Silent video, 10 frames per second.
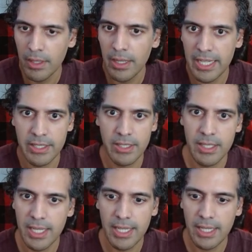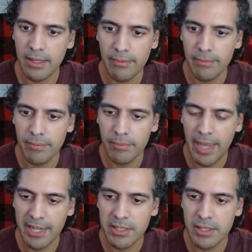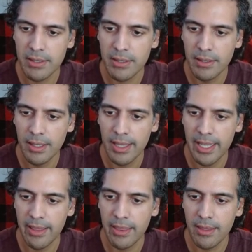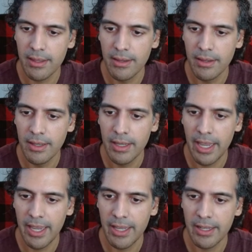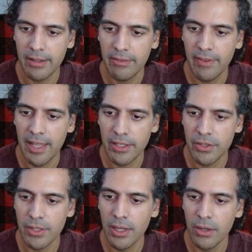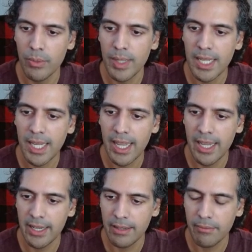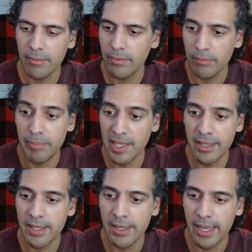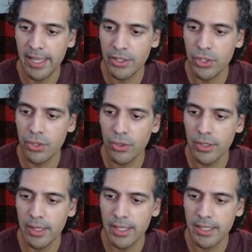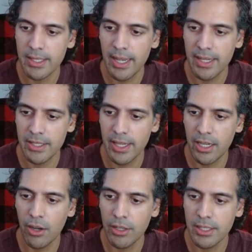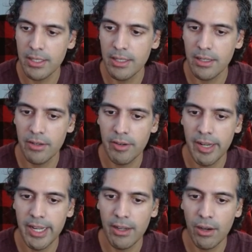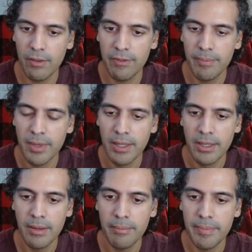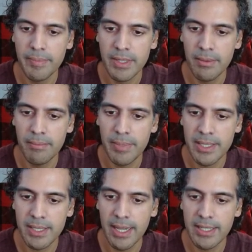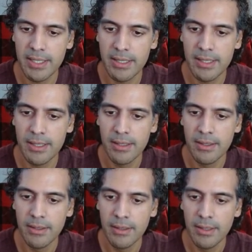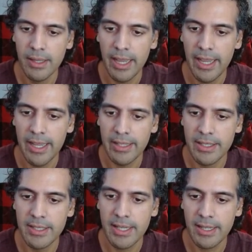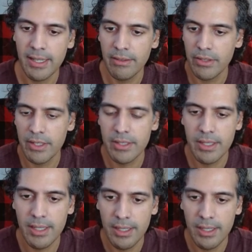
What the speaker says: is the max length and values. We can build and store this as a constant array of bit sizes, and just